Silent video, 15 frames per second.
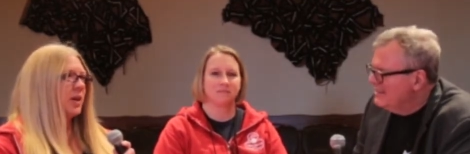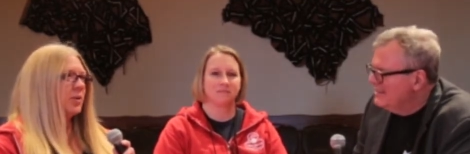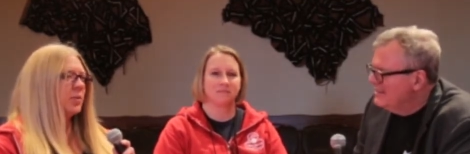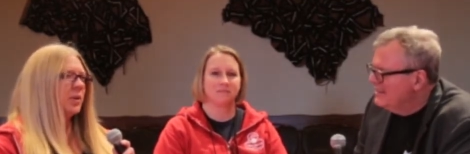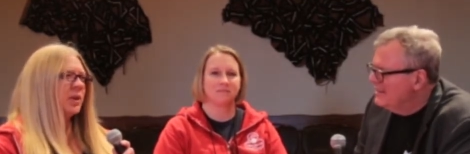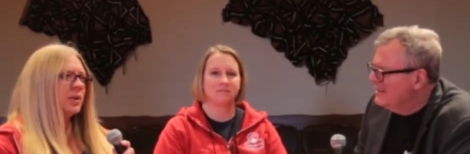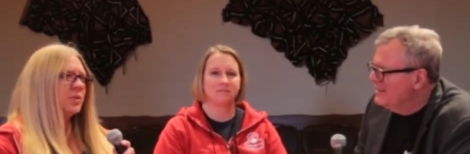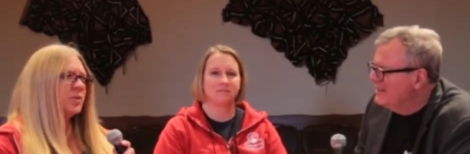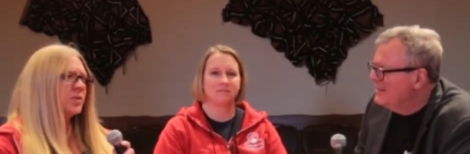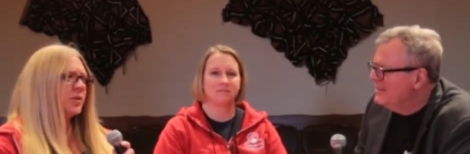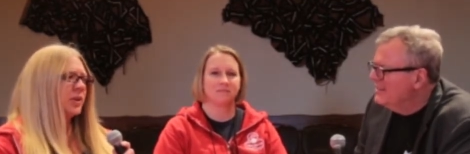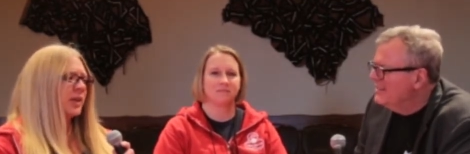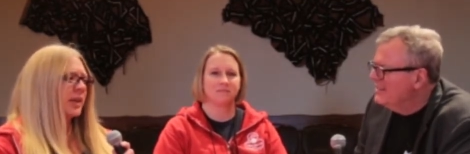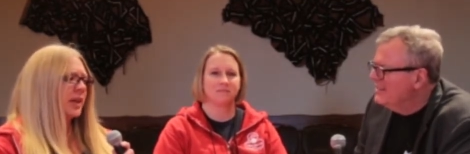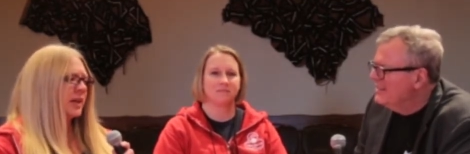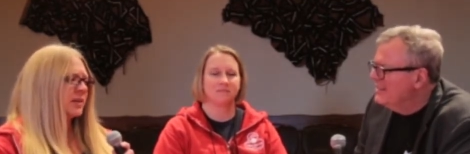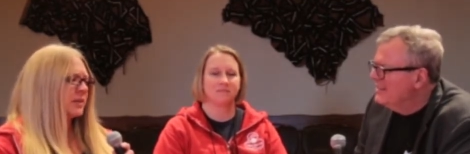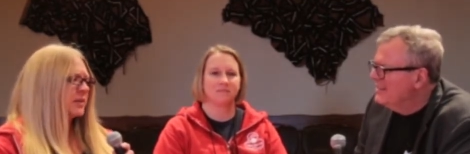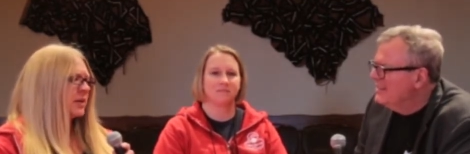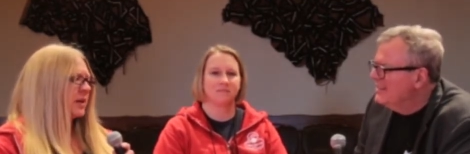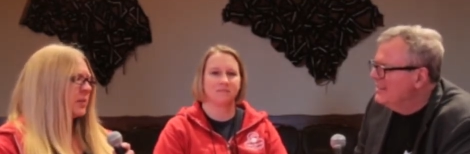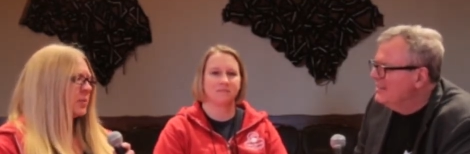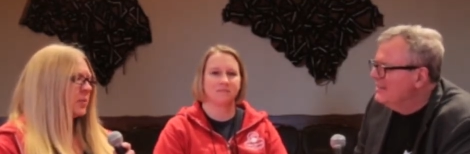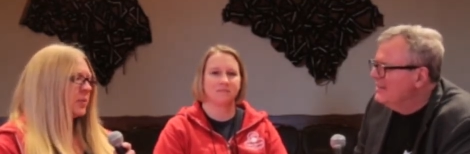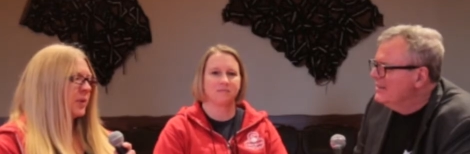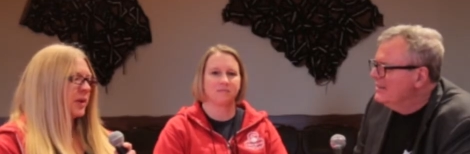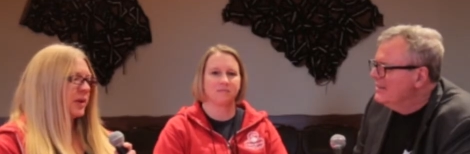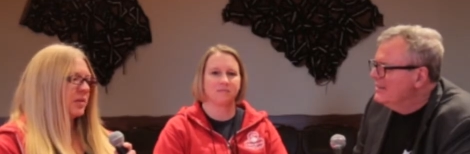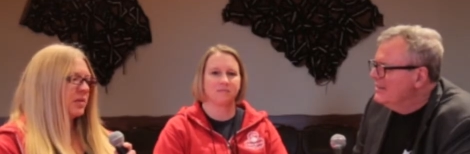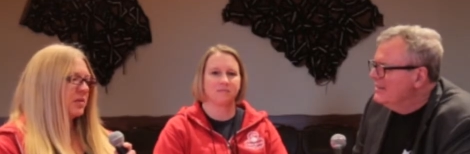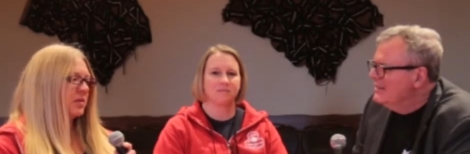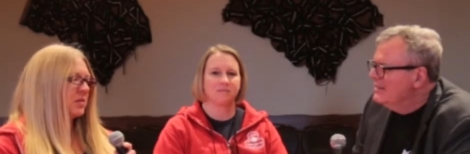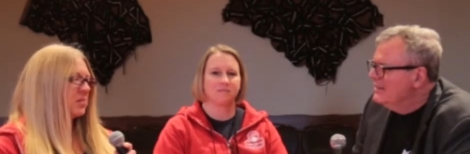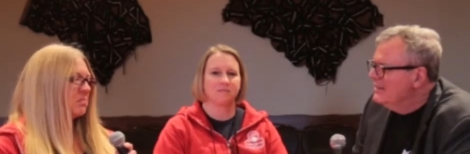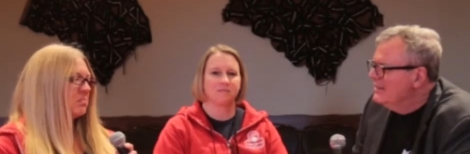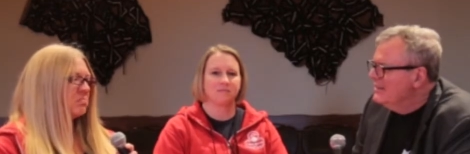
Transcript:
Speaker 1: We usually end up with